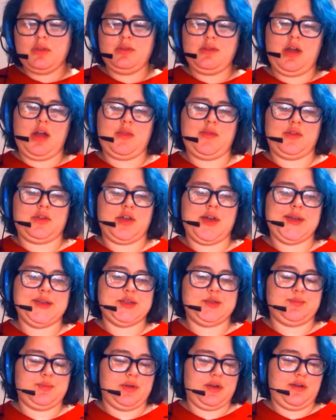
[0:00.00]
on the
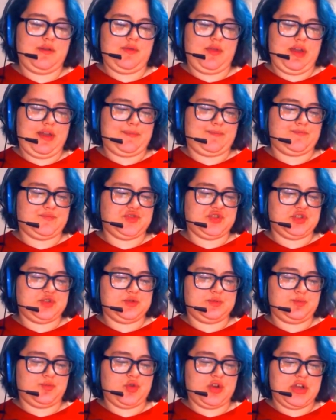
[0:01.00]
cusp of like
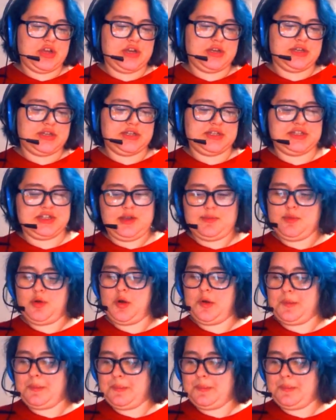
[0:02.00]
spring to summer.